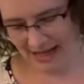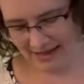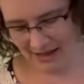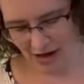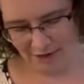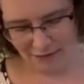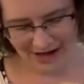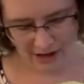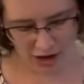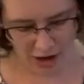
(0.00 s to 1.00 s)
scarf
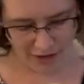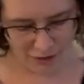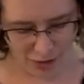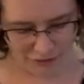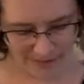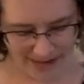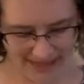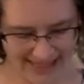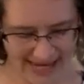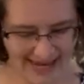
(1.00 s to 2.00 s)
right on over
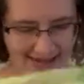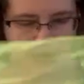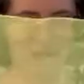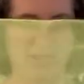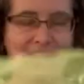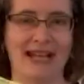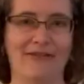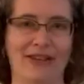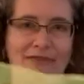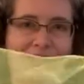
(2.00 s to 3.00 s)
baby's head, just kind
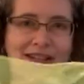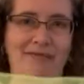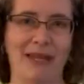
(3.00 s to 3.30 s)
of in front of